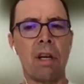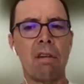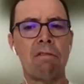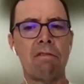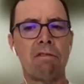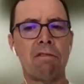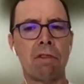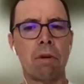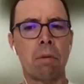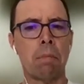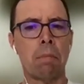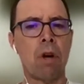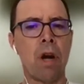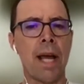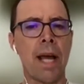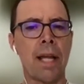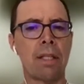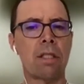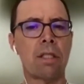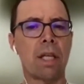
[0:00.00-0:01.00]
Pratt's
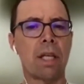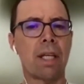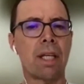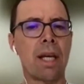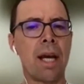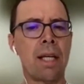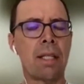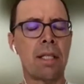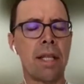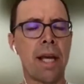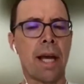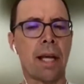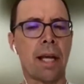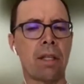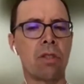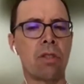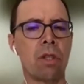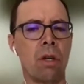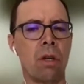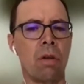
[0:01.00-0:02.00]
contact
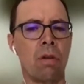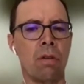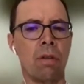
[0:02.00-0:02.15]
zone,